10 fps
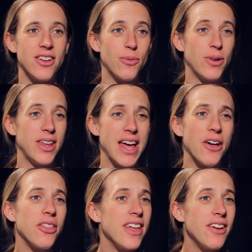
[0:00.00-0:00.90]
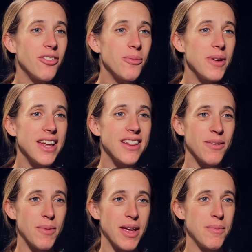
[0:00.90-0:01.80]
they're really healthy for me, and
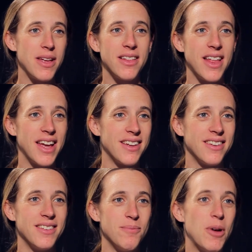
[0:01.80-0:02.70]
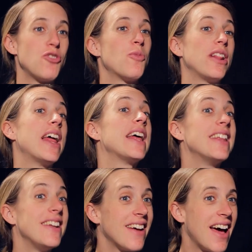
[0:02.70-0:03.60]
they make me like much more
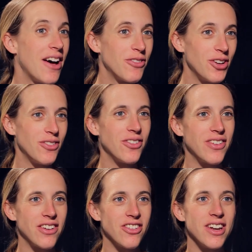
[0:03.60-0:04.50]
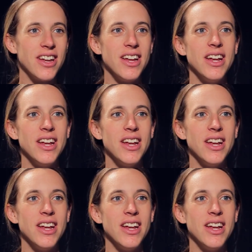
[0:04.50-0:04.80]
likely to have good reflection.